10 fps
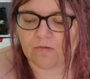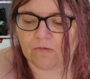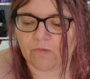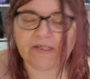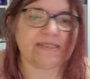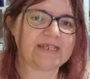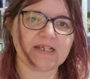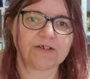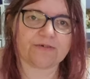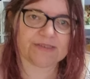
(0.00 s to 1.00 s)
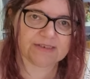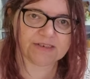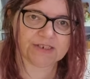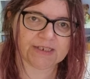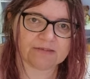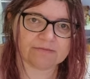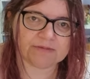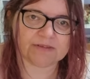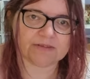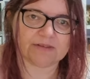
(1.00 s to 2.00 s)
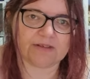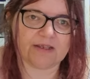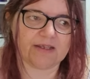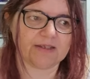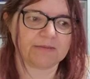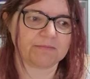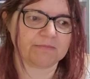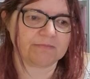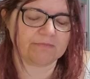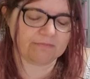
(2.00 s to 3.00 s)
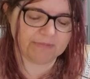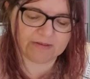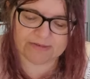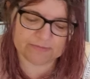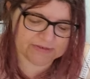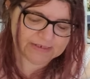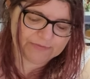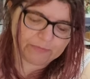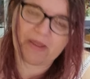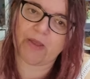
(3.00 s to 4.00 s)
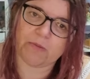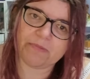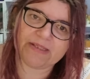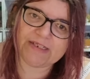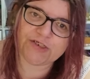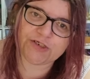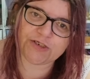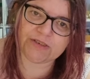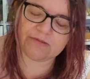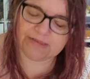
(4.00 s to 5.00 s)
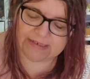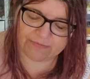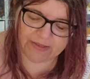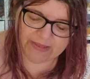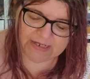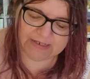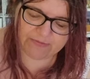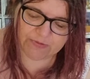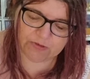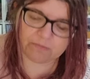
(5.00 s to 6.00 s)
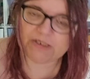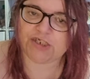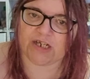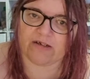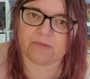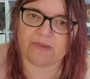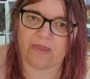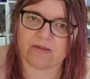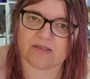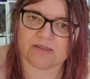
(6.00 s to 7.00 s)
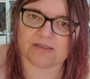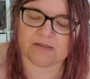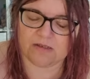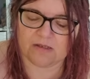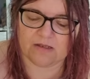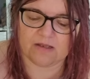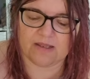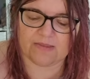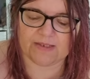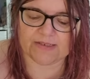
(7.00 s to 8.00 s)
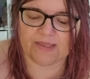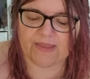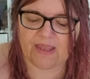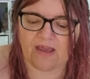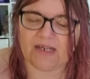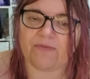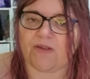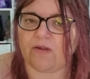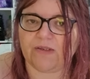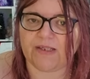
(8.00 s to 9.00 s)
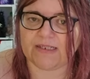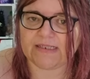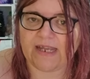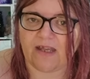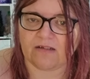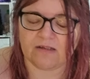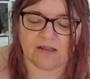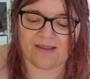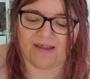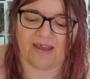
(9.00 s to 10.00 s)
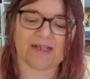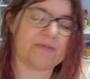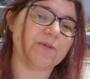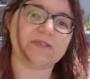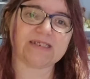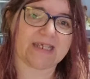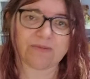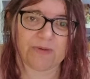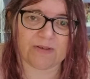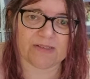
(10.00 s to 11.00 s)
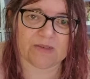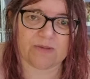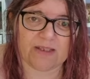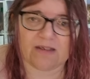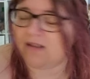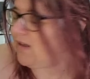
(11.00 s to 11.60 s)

when I started cross stitching, because it was just for my own pleasure and stuff like that, never thought I'd be sharing it with others and things like that. I never noted things down. I never thought to take photos of it.